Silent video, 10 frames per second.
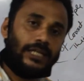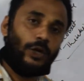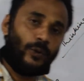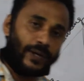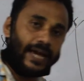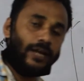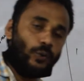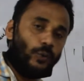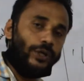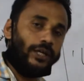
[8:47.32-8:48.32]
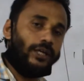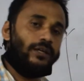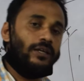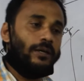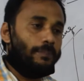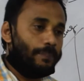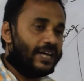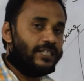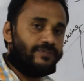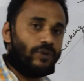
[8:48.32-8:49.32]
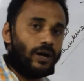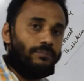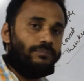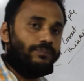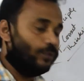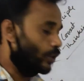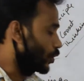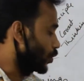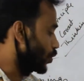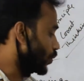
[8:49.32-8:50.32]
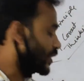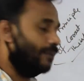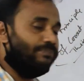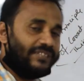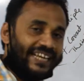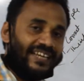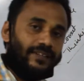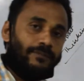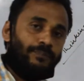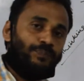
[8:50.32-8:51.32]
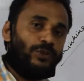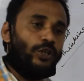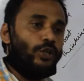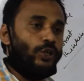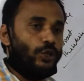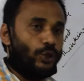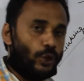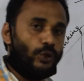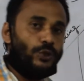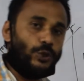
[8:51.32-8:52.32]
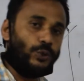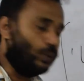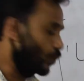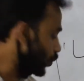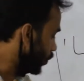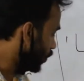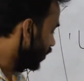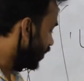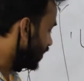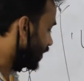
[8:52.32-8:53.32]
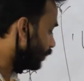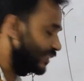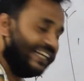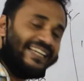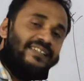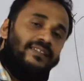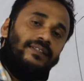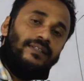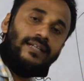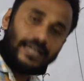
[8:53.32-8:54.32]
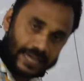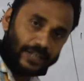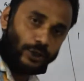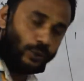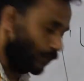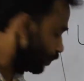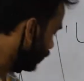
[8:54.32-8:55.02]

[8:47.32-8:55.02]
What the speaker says: where we pass from to something known to something unknown.